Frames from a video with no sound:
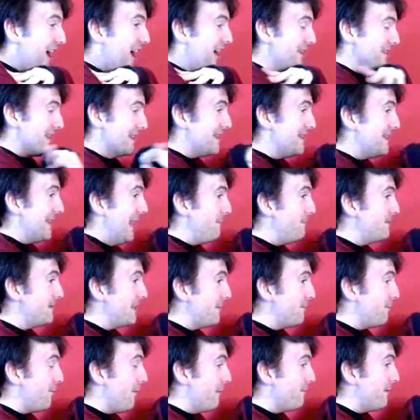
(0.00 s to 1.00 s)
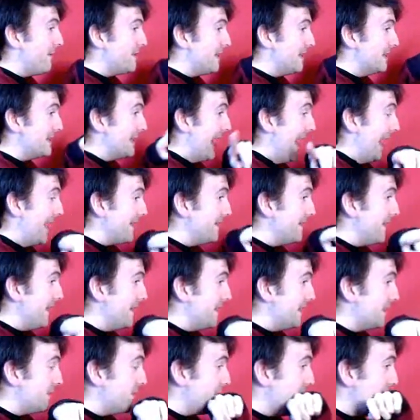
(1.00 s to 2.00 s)
Oh, the celebrity one we just had
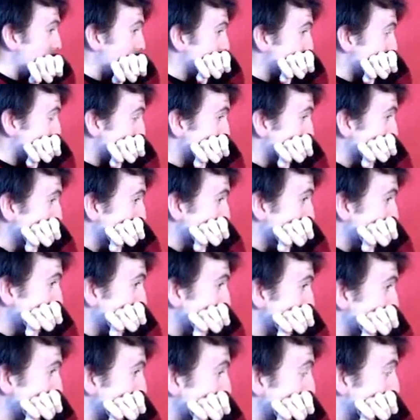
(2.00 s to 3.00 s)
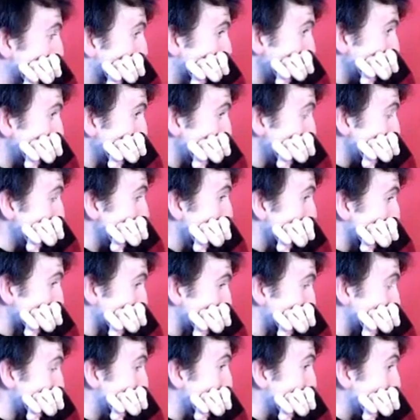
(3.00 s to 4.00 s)
in the spring. The audience now
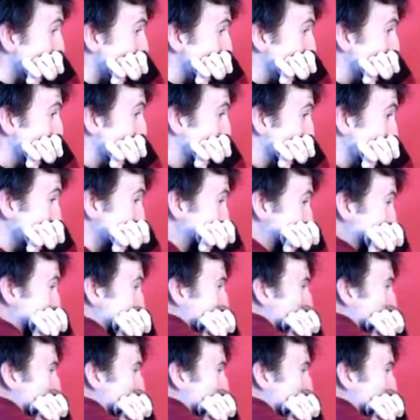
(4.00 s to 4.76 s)
joins in.